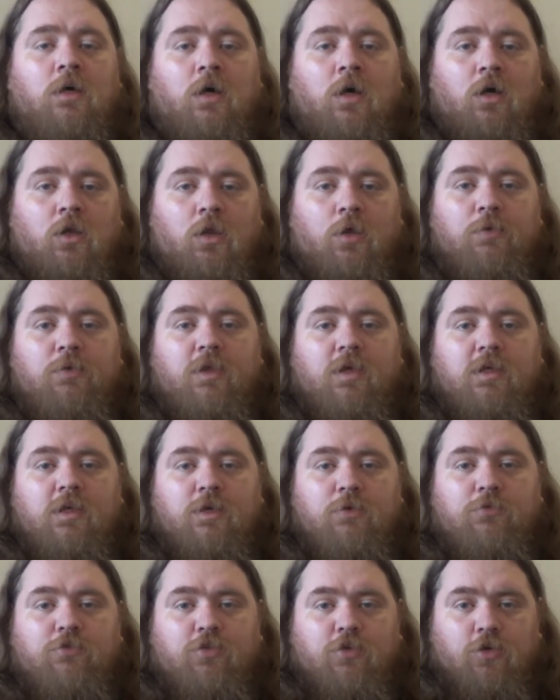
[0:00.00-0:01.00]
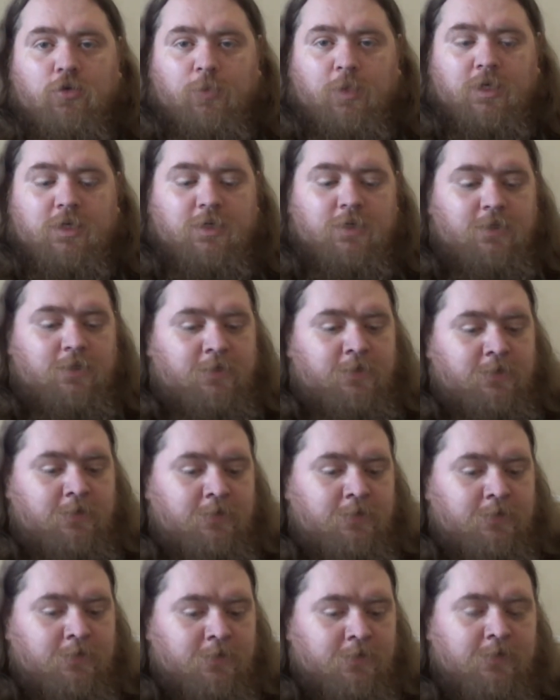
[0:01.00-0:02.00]
Hello there, YouTube.
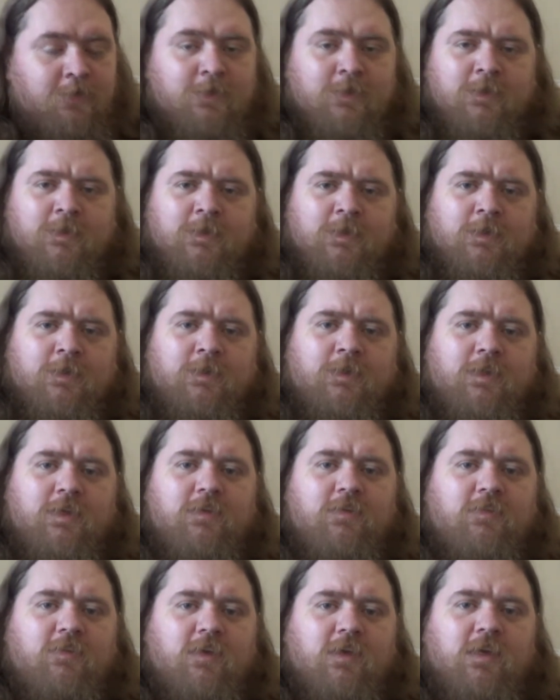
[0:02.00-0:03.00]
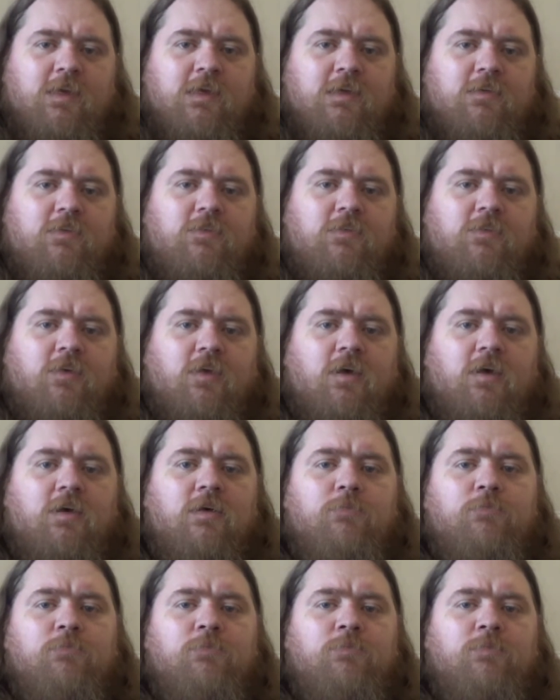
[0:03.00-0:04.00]
This is
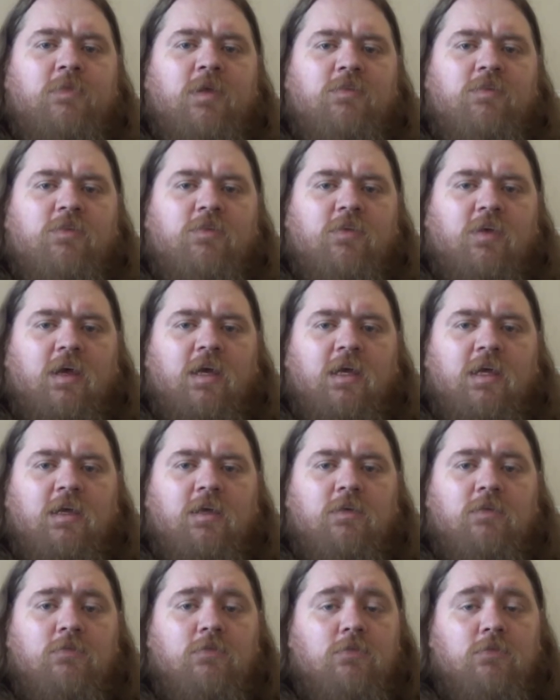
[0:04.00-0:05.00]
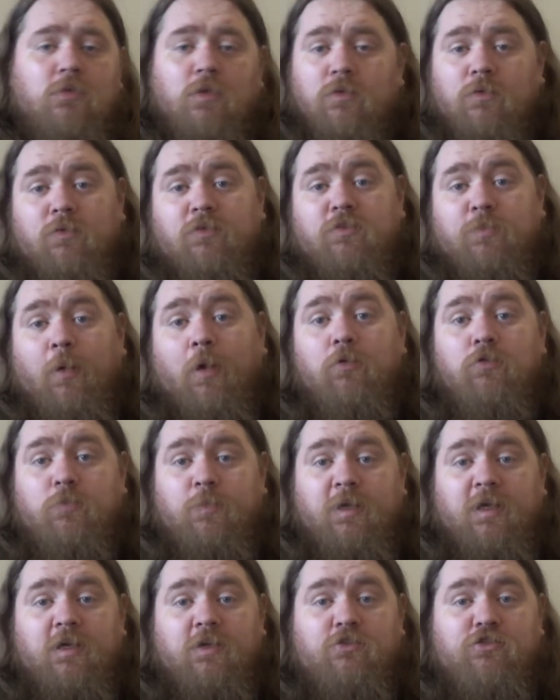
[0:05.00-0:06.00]
supposed to
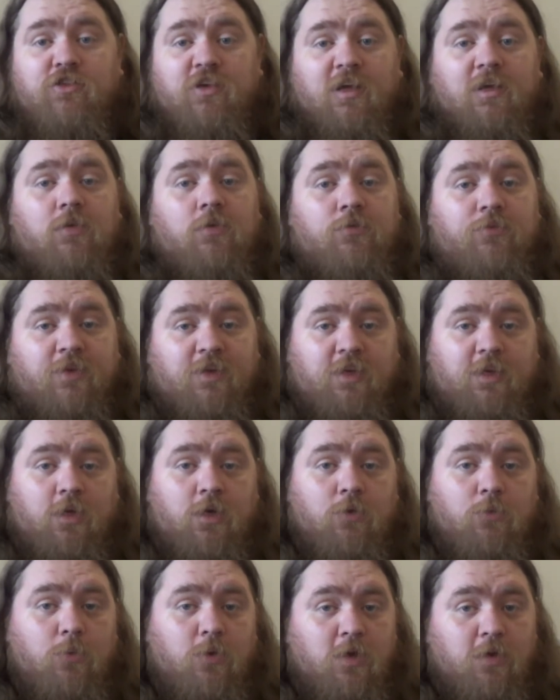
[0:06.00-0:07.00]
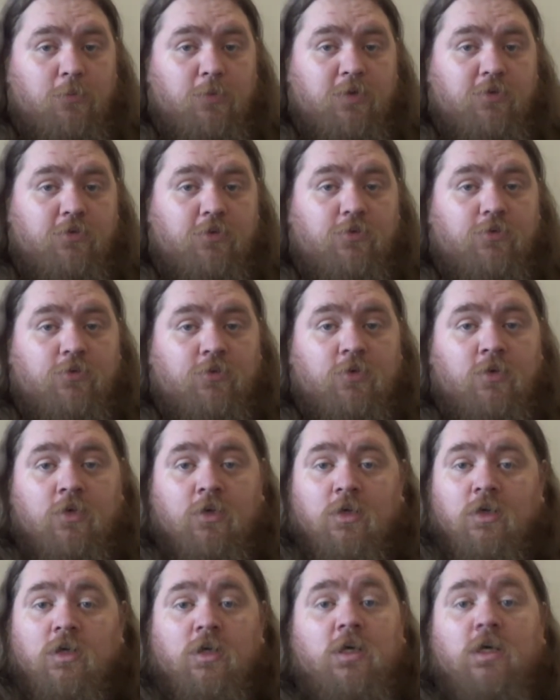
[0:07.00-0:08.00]
be a chill video where we just
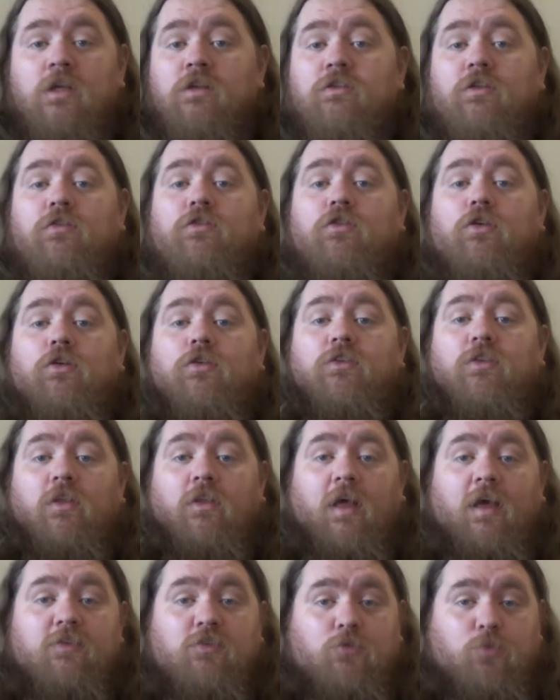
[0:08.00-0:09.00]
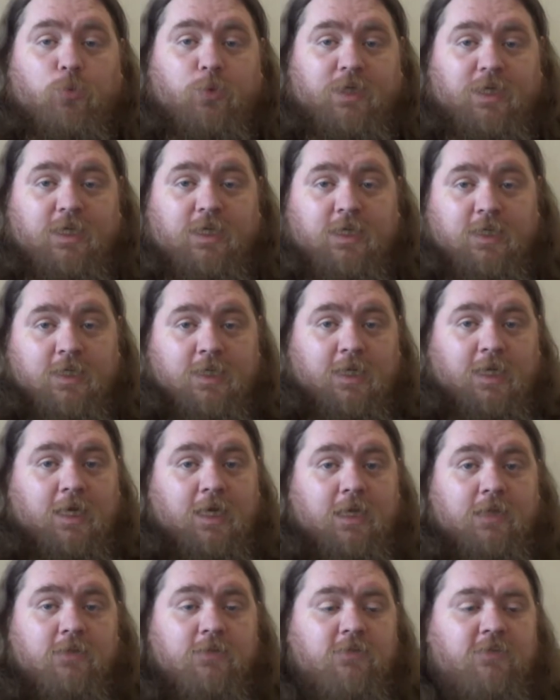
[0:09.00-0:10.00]
discuss the last week,
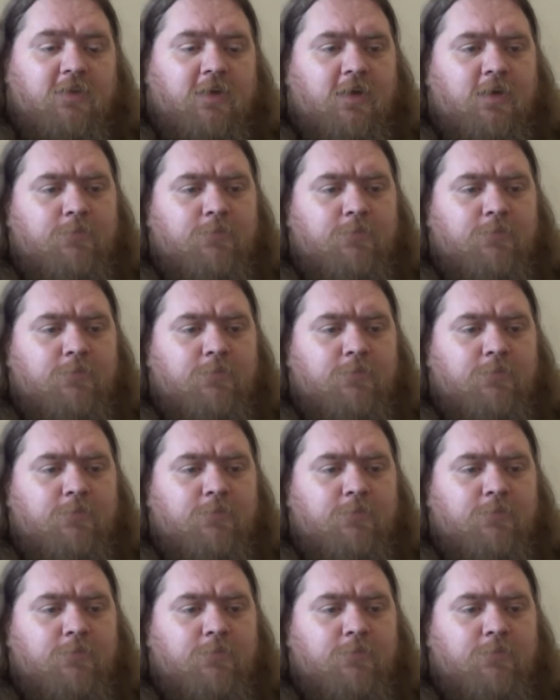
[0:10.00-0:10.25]
and